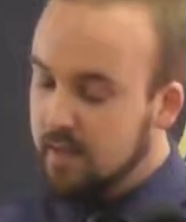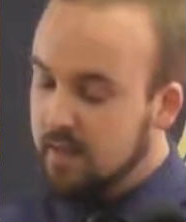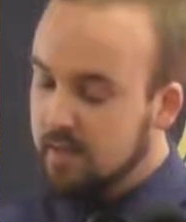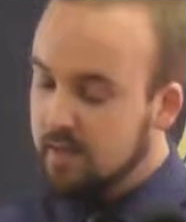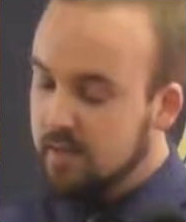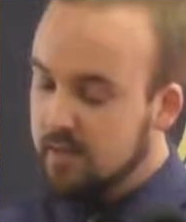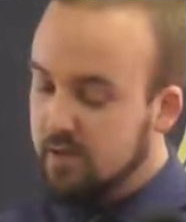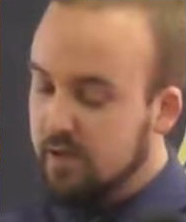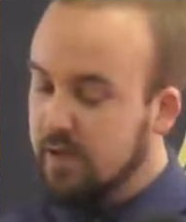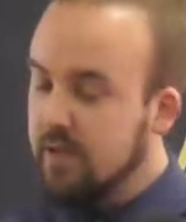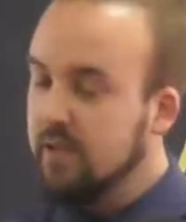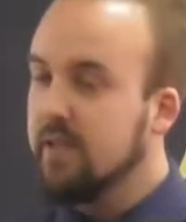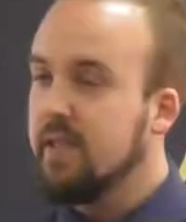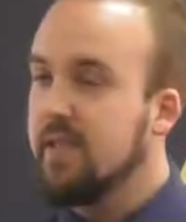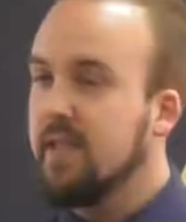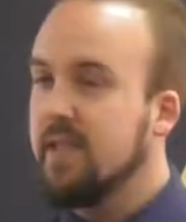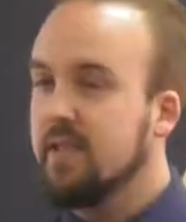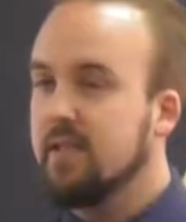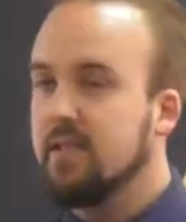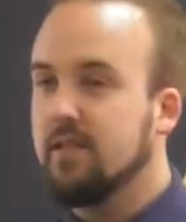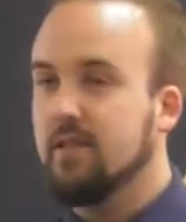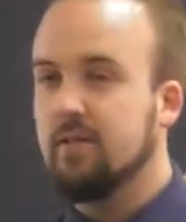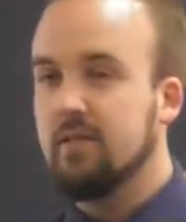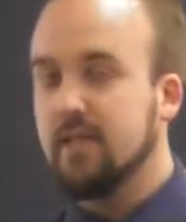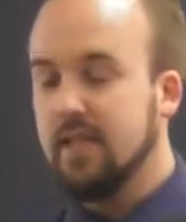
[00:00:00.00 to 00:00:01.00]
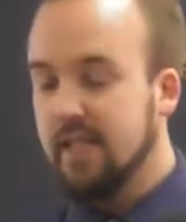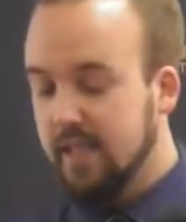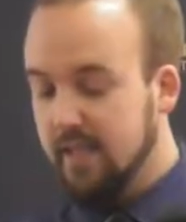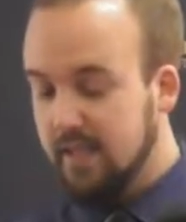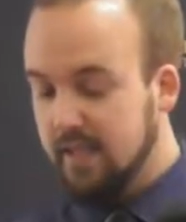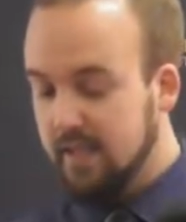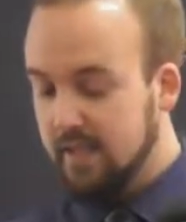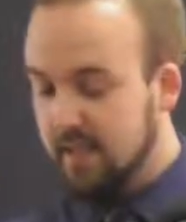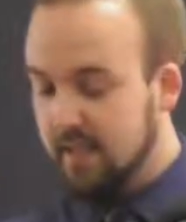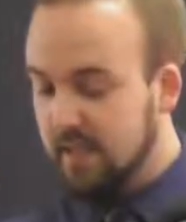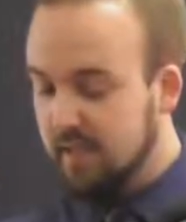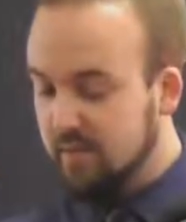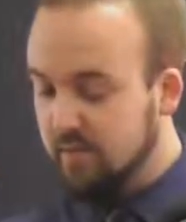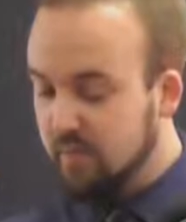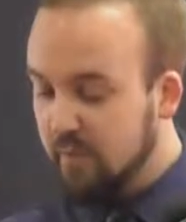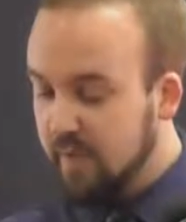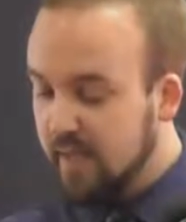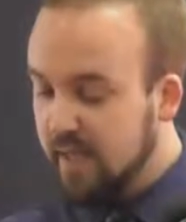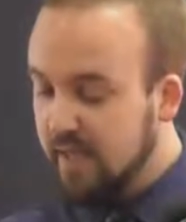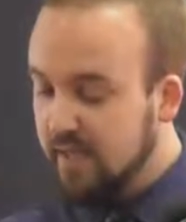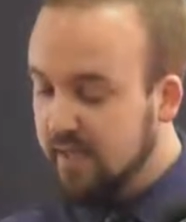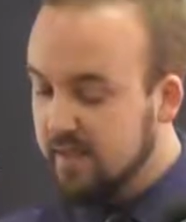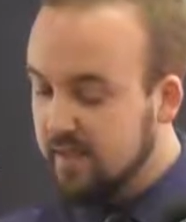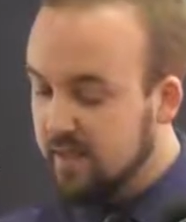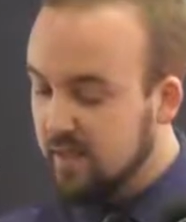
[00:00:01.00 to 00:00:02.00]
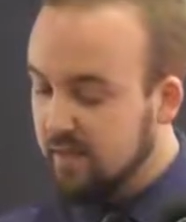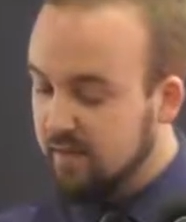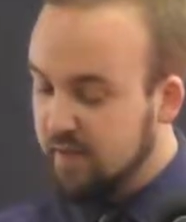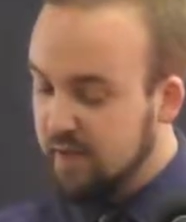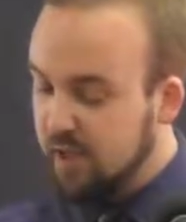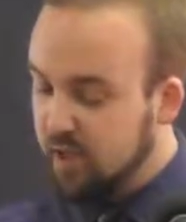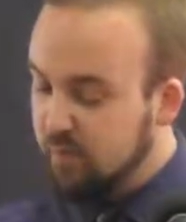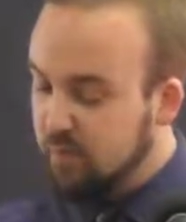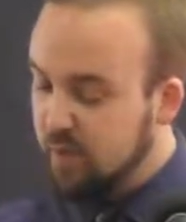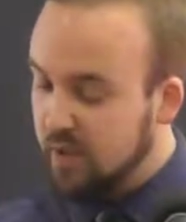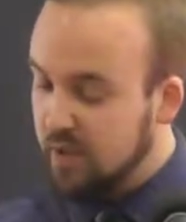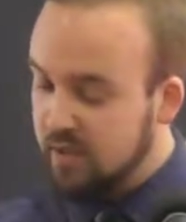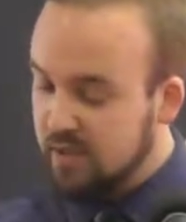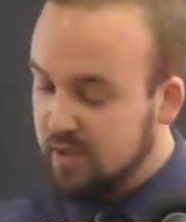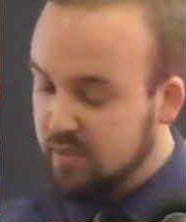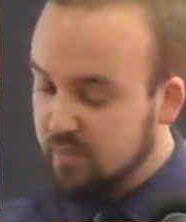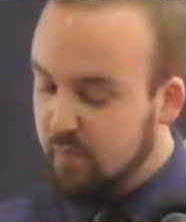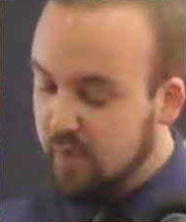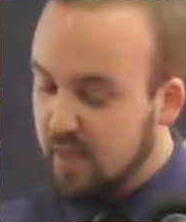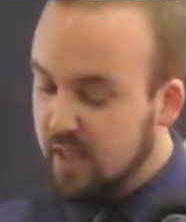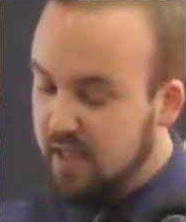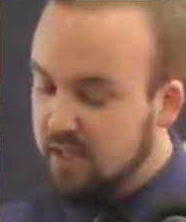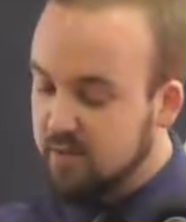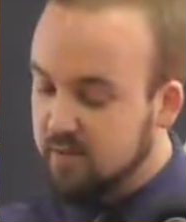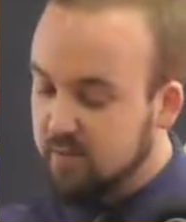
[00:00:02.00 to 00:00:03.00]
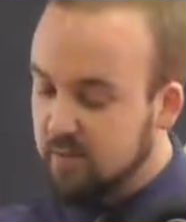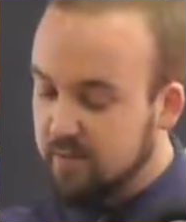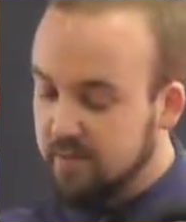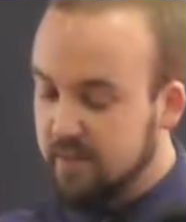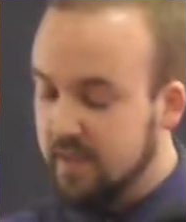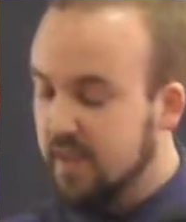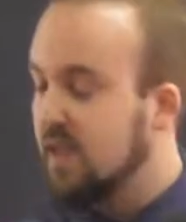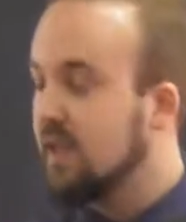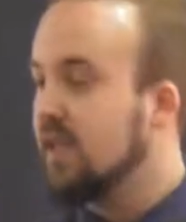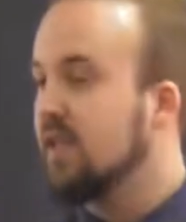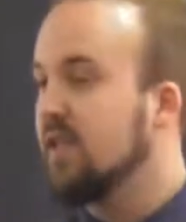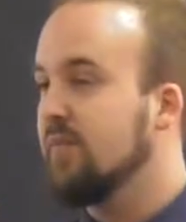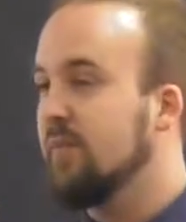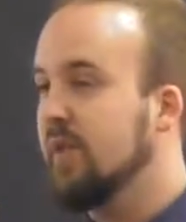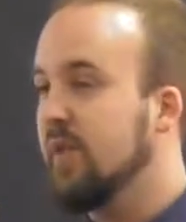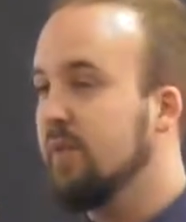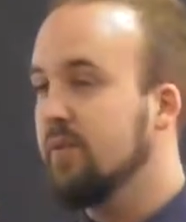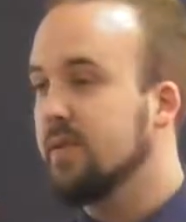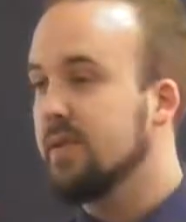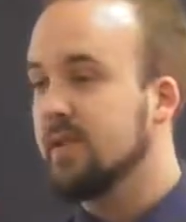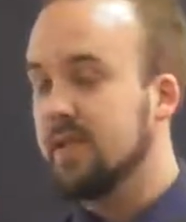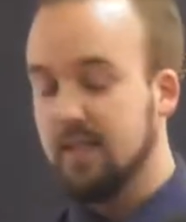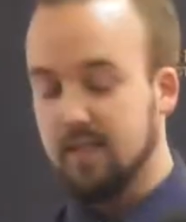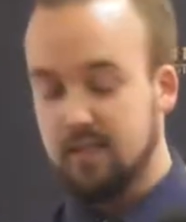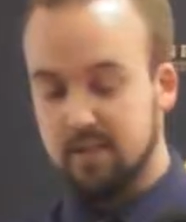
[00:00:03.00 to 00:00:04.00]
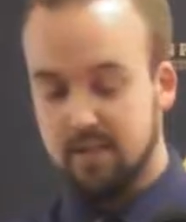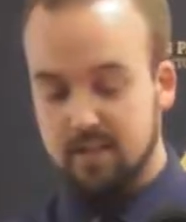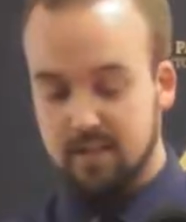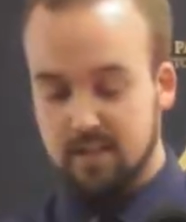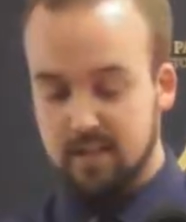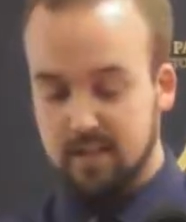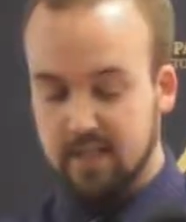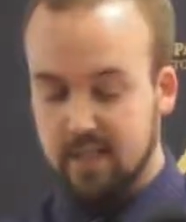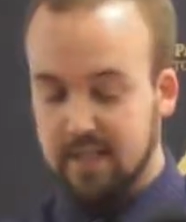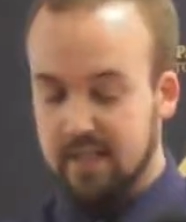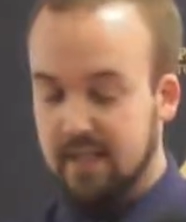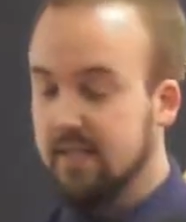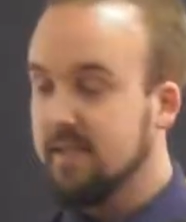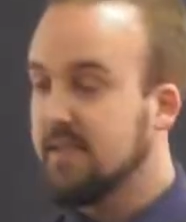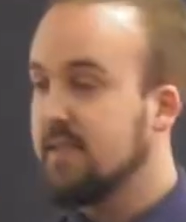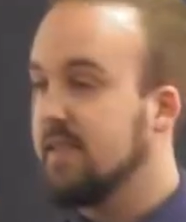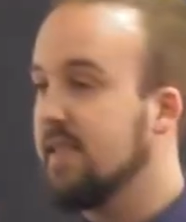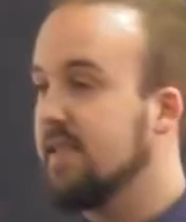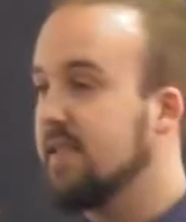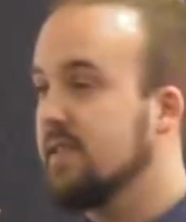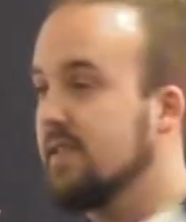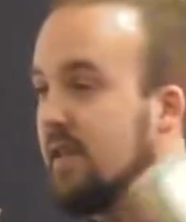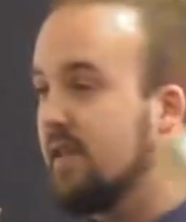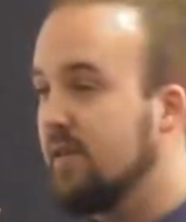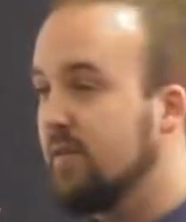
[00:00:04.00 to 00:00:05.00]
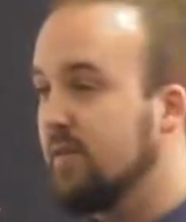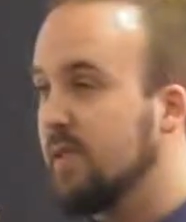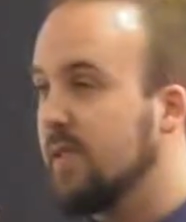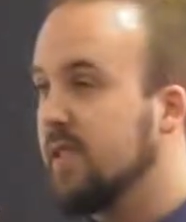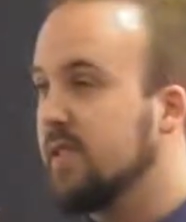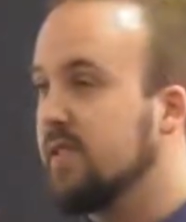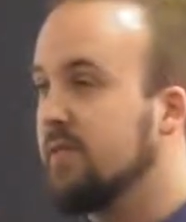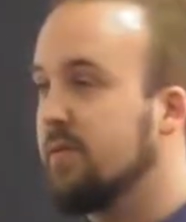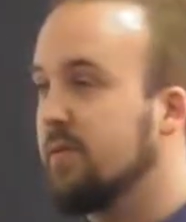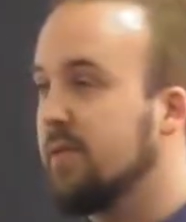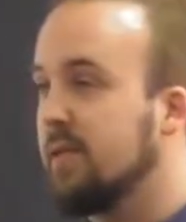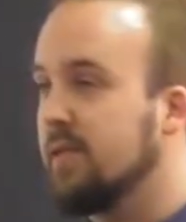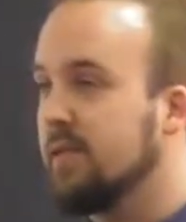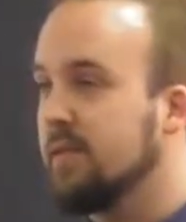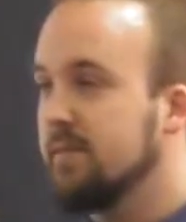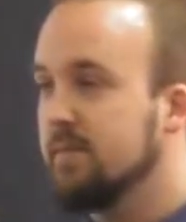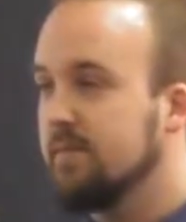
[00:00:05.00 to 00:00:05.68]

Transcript: So you need to read as many self-help books as possible regarding people skills. And I say start with this one.